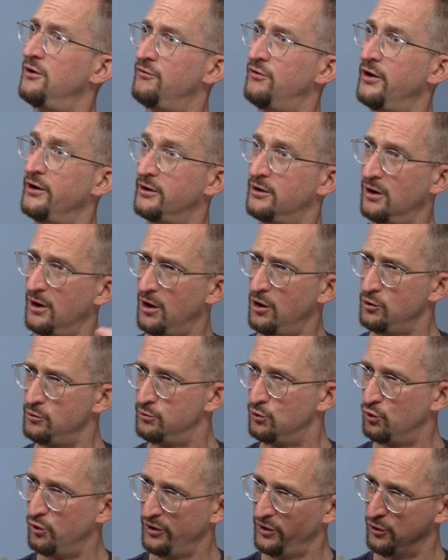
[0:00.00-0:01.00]
very
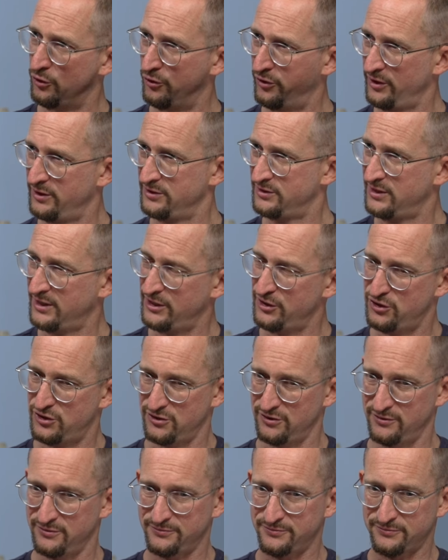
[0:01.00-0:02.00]
global in
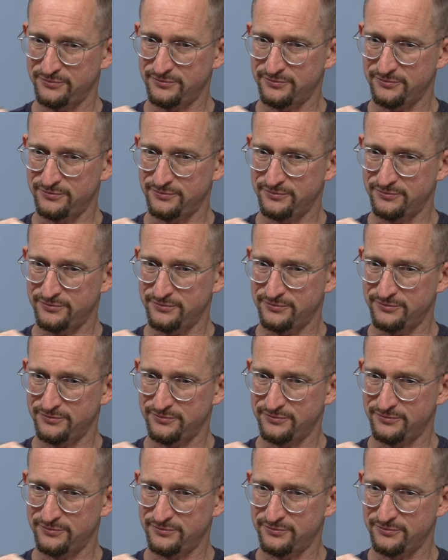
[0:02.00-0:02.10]
orientation.